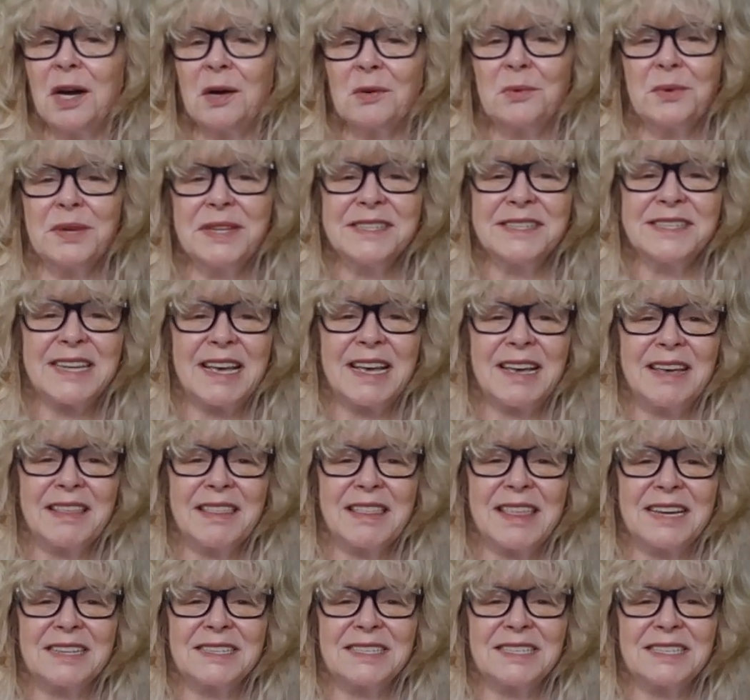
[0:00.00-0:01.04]
We'd take
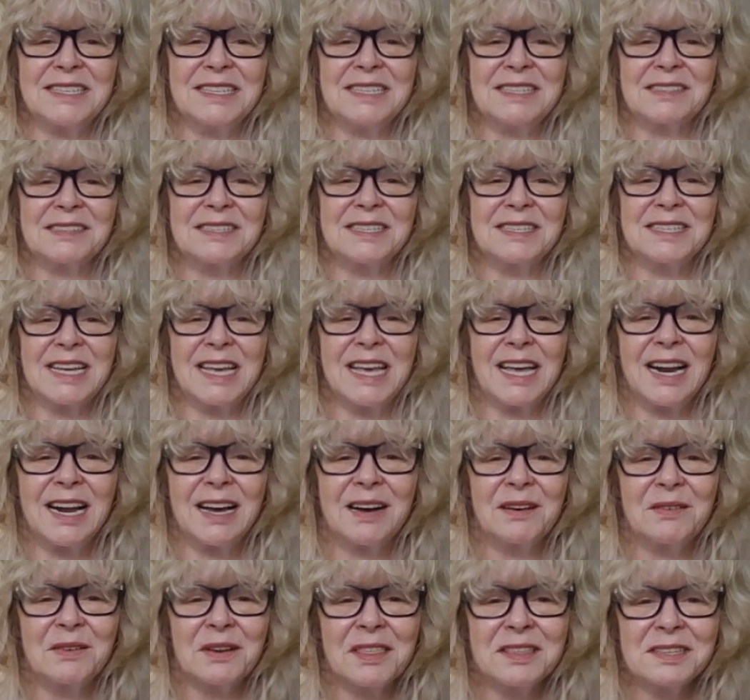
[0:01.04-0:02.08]
that deal to get
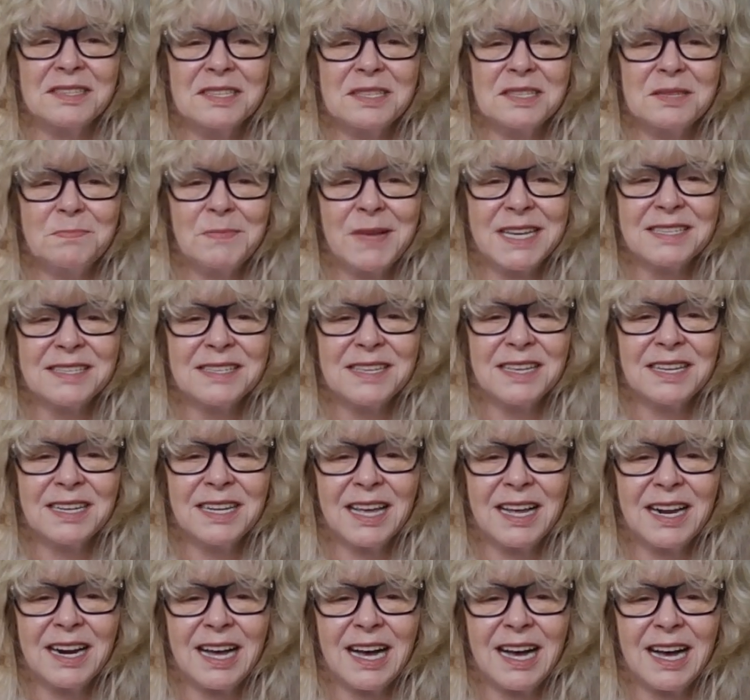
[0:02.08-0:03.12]
out of this mess and
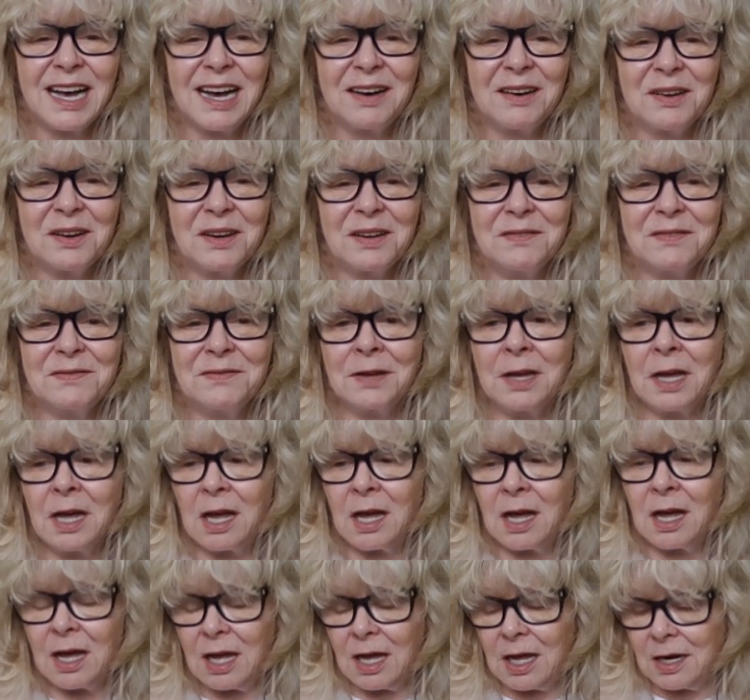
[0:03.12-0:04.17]
get out of
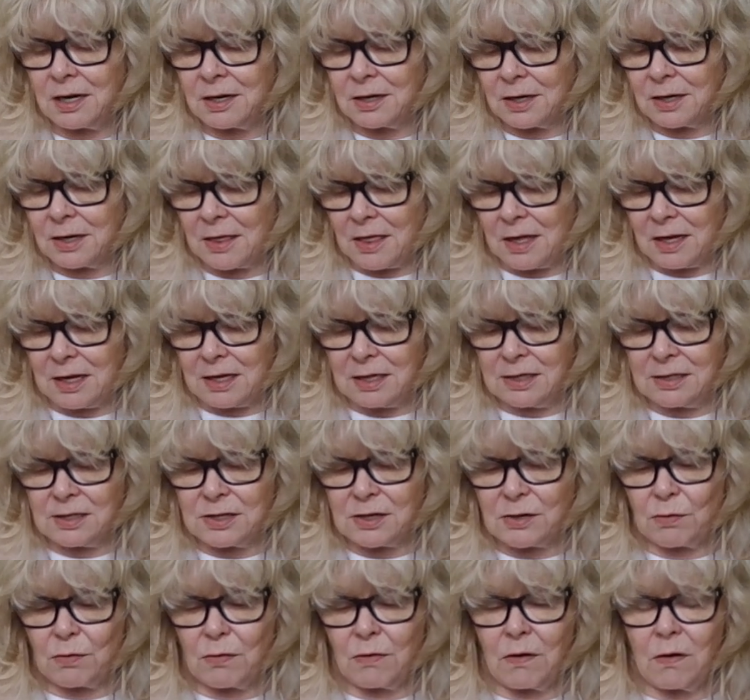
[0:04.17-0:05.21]
under the
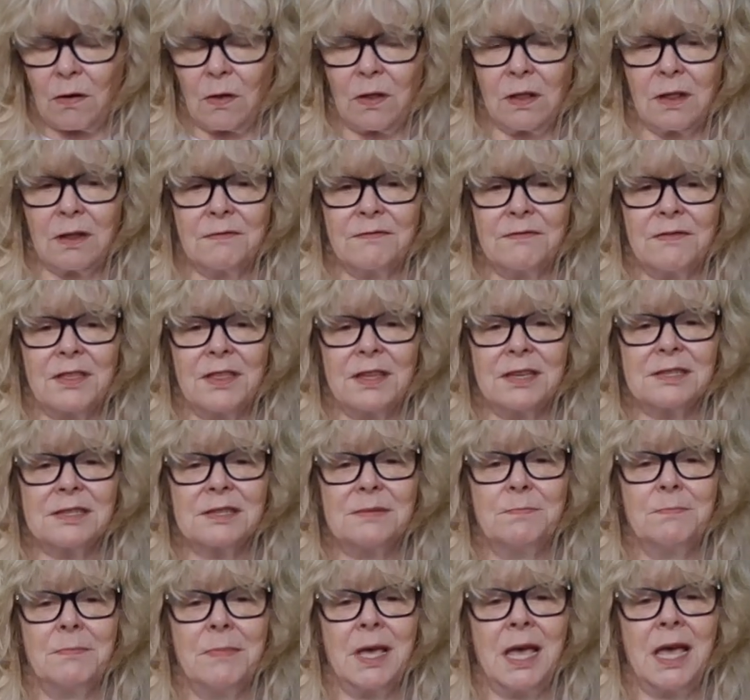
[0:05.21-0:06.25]
control of
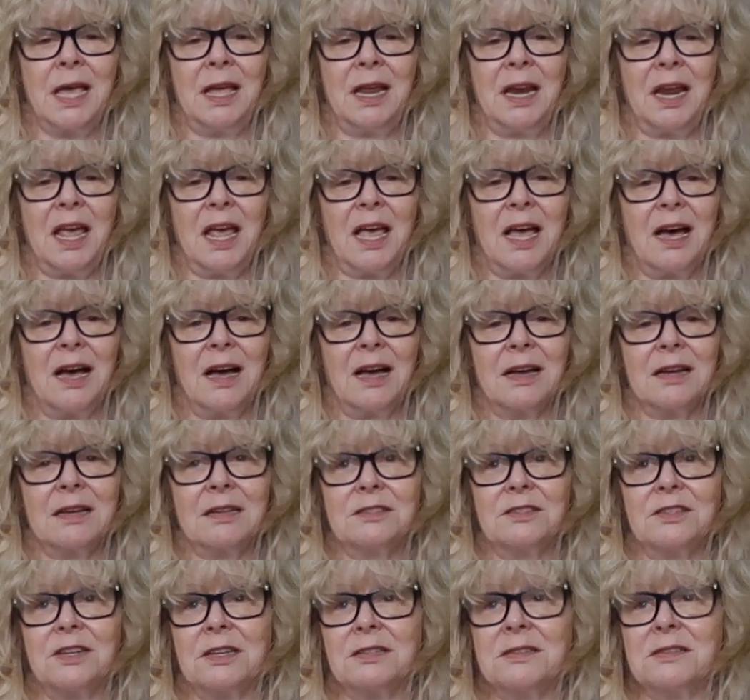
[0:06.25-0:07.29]
this
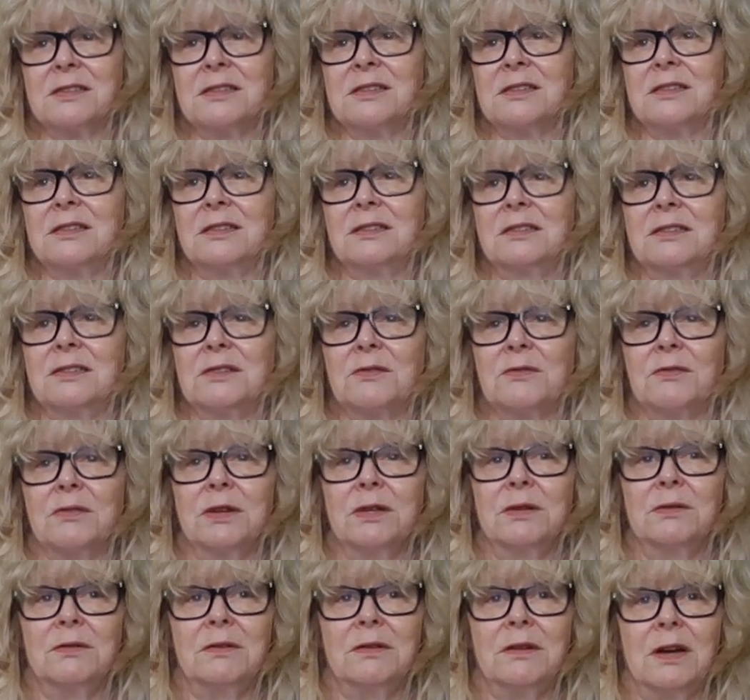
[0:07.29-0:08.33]
maniac, Justin
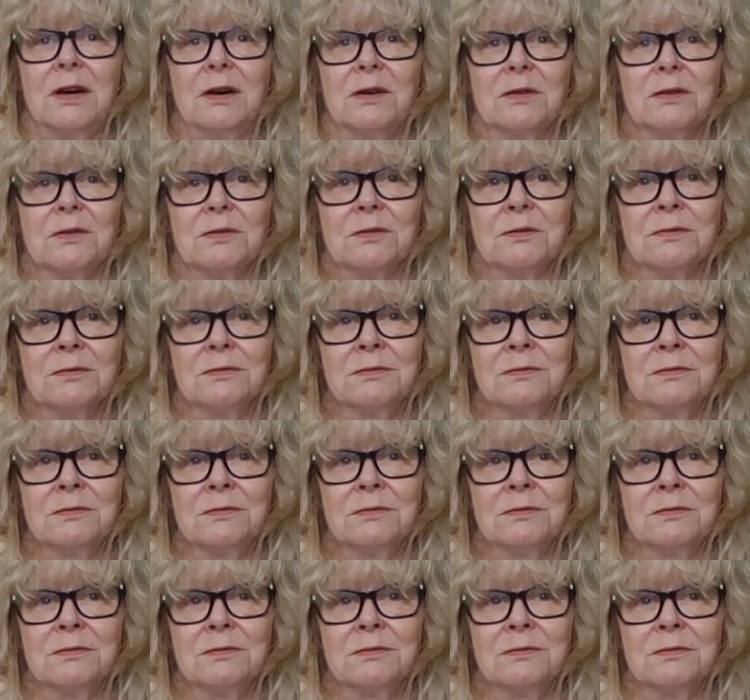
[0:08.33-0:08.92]
Trudeau.